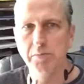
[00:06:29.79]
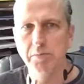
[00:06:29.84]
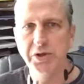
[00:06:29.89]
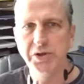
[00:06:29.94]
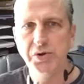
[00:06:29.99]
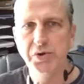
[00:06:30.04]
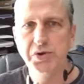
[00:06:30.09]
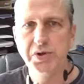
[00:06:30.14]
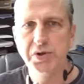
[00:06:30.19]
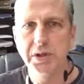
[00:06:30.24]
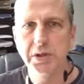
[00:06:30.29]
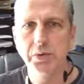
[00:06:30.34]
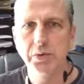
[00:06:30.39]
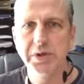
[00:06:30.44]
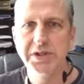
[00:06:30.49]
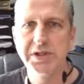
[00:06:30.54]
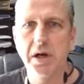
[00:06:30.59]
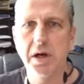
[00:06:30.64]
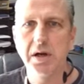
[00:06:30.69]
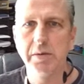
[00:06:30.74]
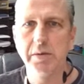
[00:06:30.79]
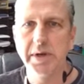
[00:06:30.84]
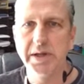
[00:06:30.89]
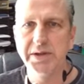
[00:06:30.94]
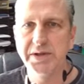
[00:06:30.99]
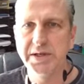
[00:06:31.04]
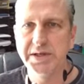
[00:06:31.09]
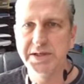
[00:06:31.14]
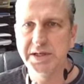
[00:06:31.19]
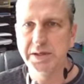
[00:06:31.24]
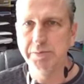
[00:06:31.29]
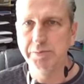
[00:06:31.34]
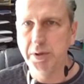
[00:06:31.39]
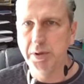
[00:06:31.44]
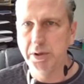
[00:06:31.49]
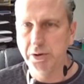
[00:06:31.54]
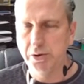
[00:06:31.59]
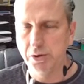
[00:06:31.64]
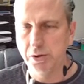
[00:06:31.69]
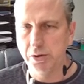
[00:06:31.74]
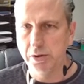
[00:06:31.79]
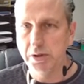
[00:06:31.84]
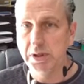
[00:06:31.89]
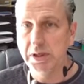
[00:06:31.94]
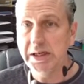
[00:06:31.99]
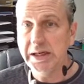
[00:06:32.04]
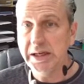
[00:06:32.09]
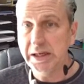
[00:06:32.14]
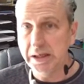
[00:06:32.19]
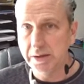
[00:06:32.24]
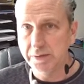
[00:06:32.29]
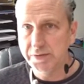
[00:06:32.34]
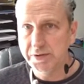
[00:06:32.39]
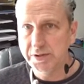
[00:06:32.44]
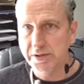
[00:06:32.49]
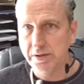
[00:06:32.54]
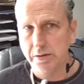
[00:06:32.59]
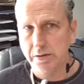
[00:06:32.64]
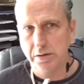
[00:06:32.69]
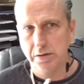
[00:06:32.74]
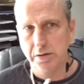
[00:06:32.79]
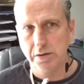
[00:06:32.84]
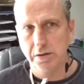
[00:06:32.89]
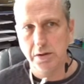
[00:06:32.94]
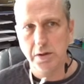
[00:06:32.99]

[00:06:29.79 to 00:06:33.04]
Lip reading: But usually we talk about this in plural, leaves.